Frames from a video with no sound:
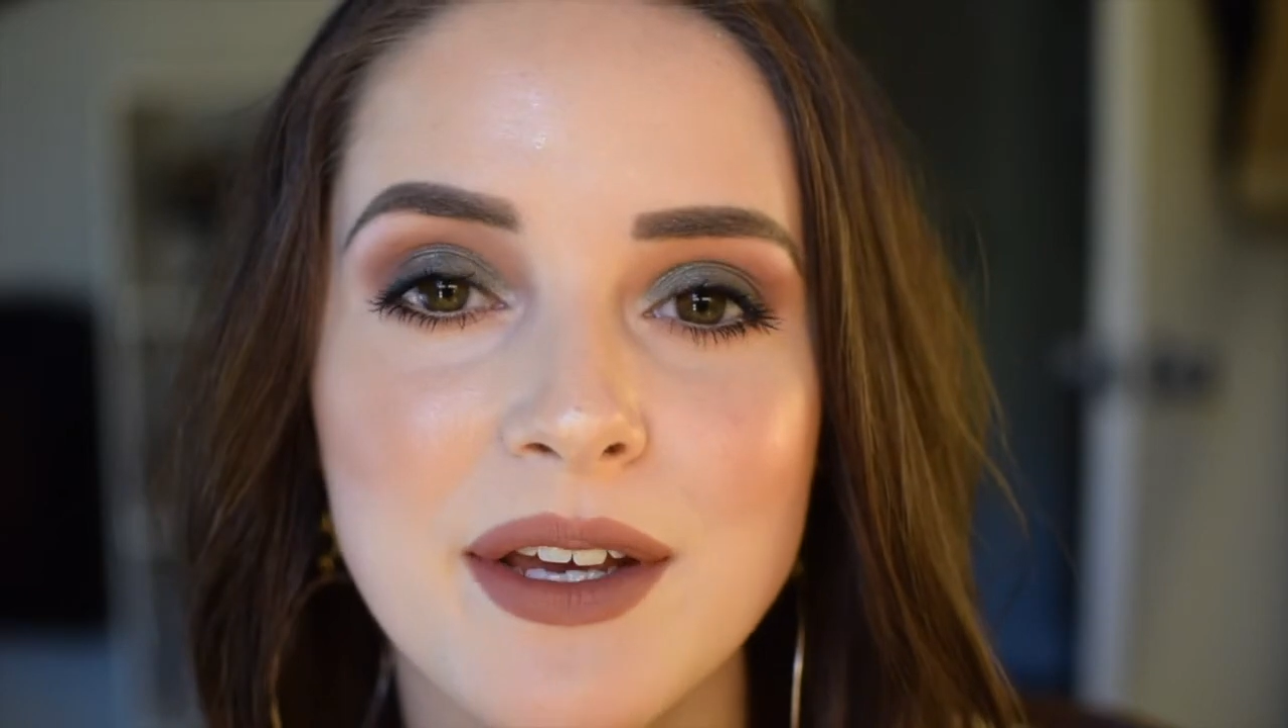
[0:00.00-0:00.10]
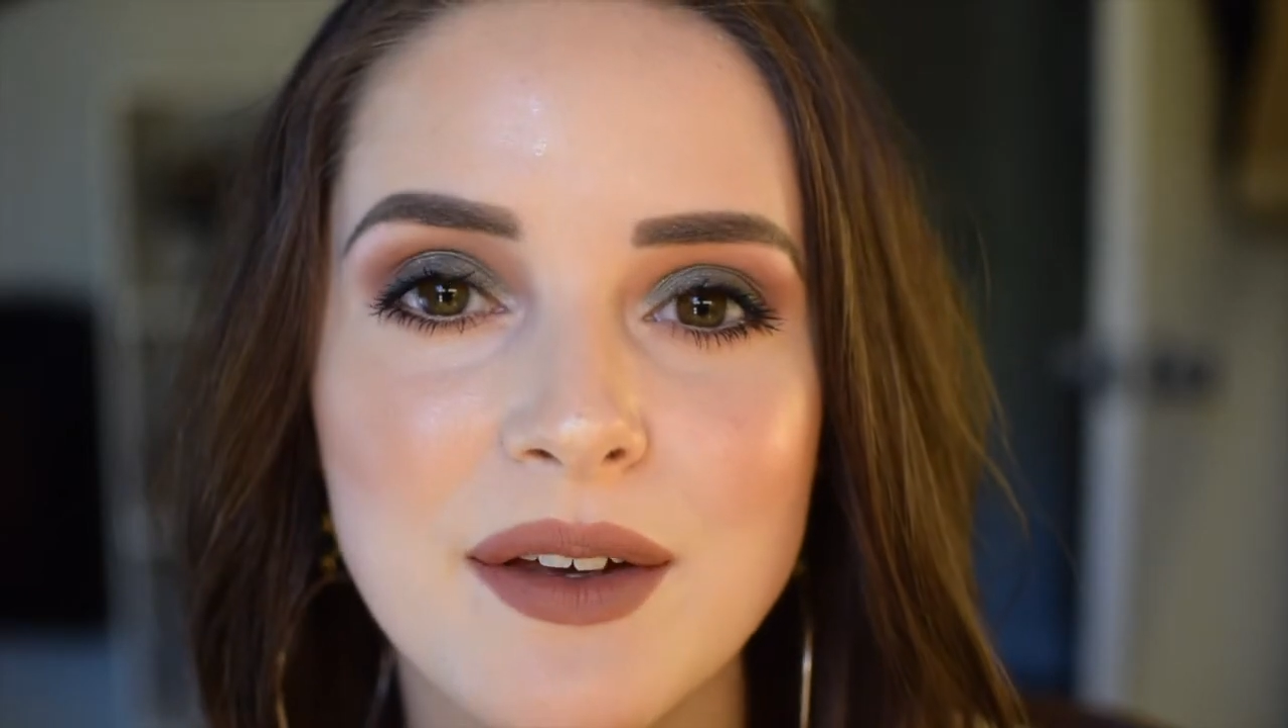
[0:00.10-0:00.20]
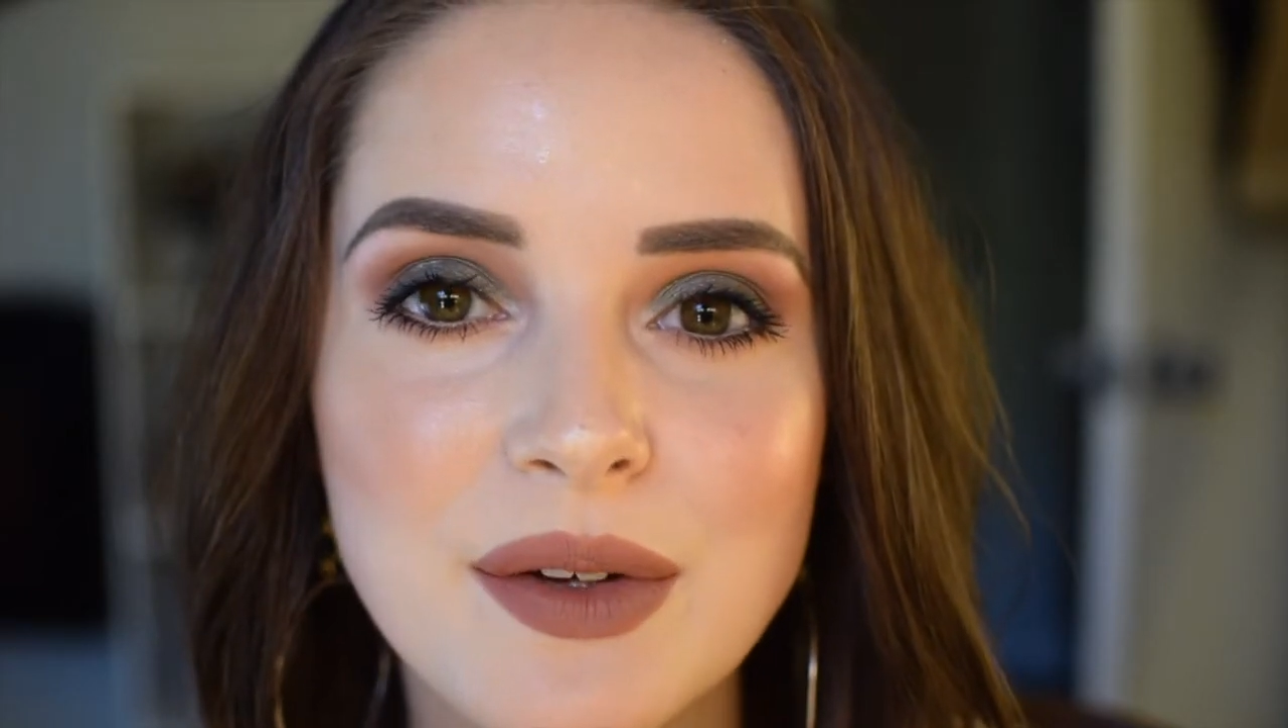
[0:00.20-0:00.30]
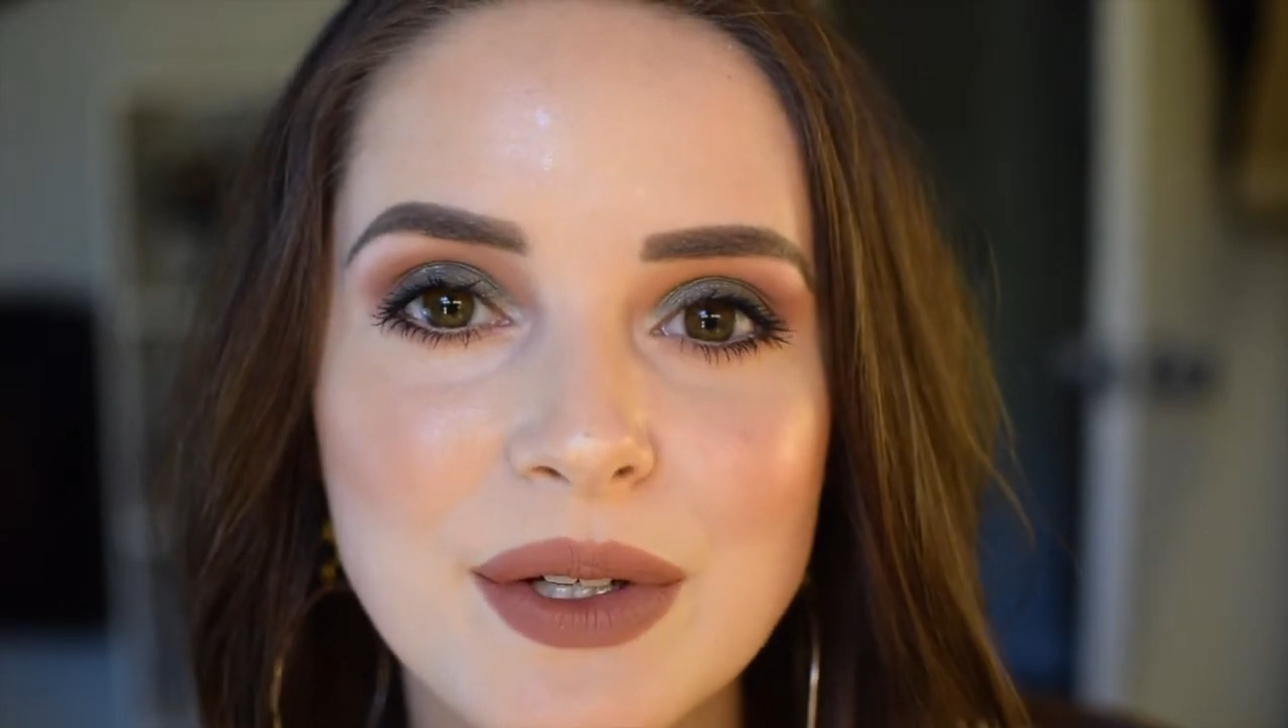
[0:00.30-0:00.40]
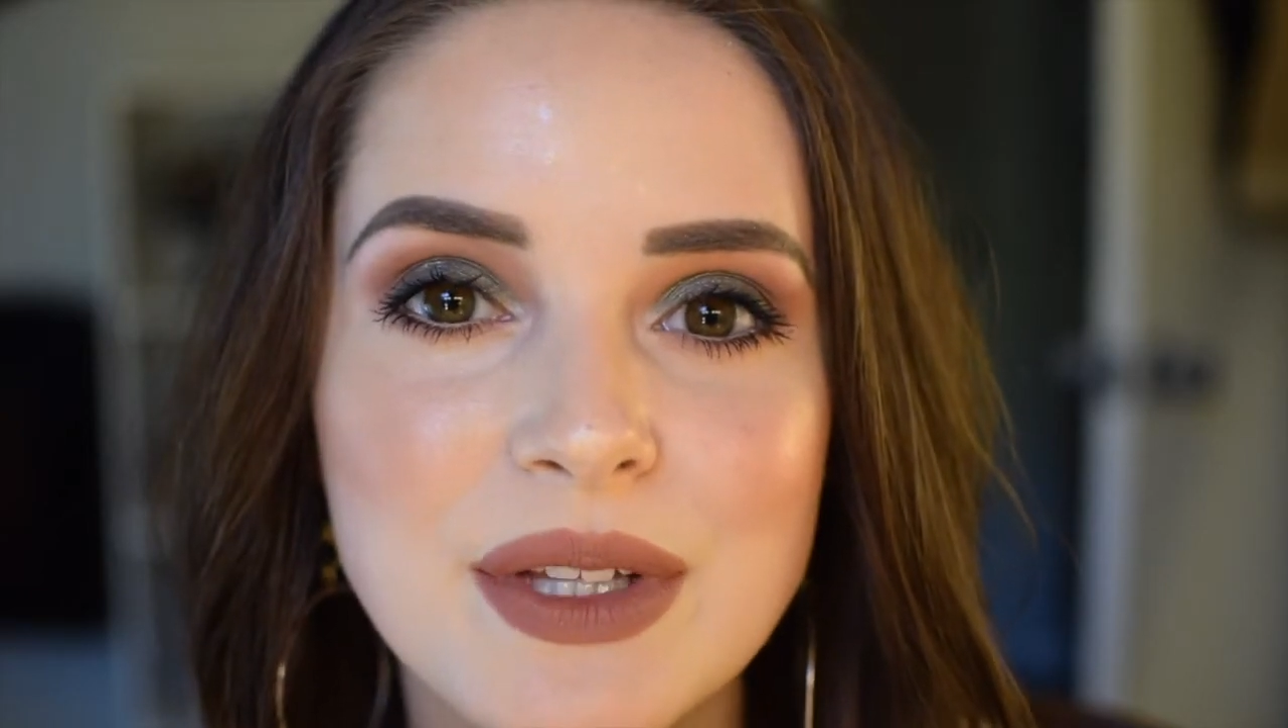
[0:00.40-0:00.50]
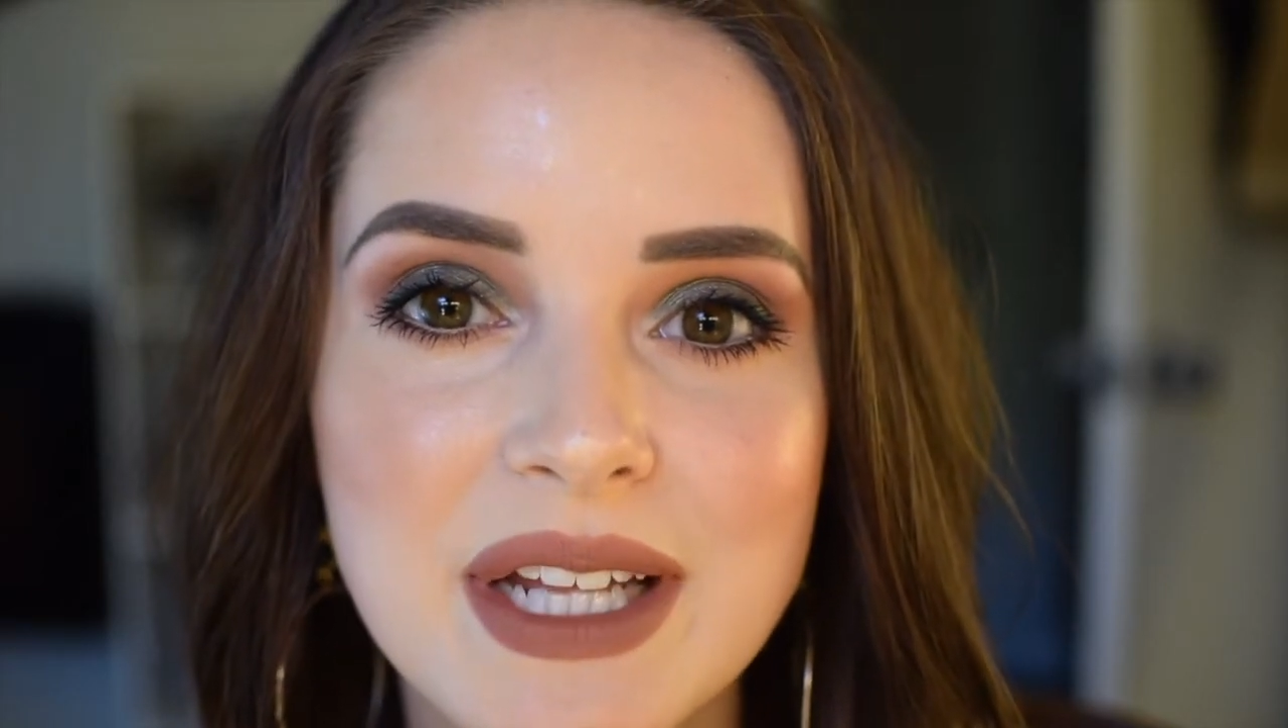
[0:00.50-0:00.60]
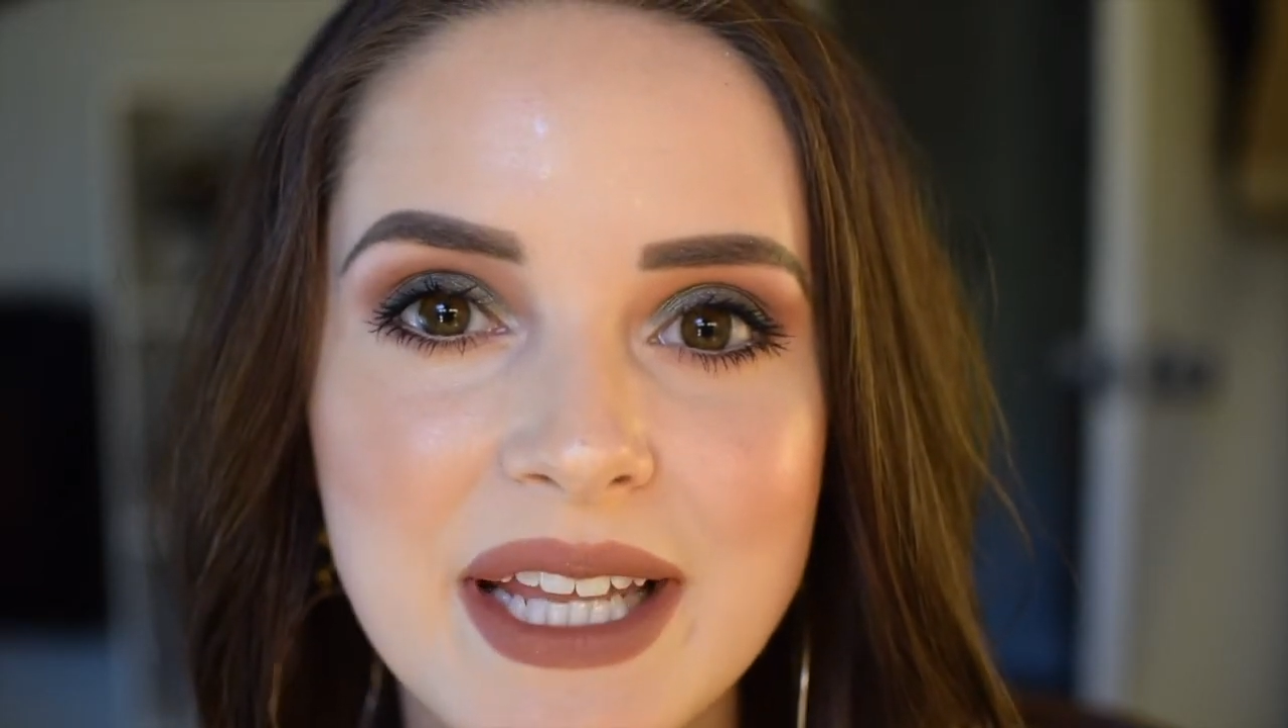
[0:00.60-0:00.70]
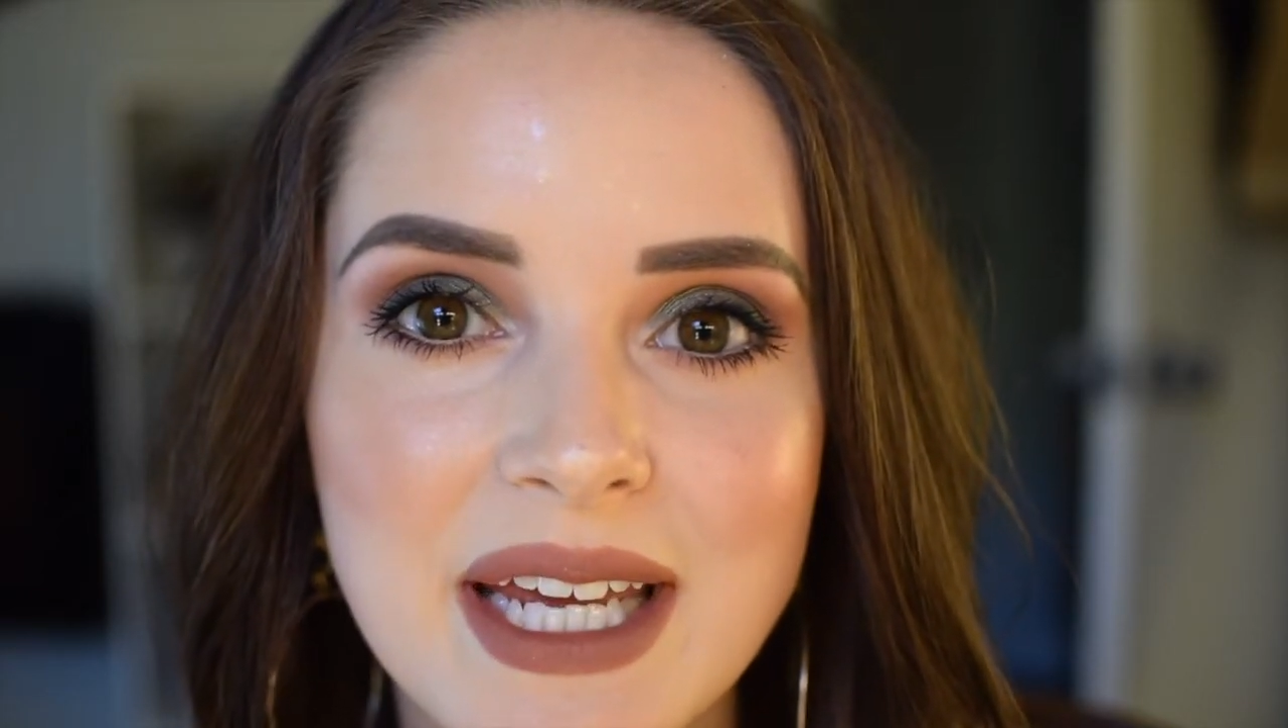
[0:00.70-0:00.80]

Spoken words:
to include the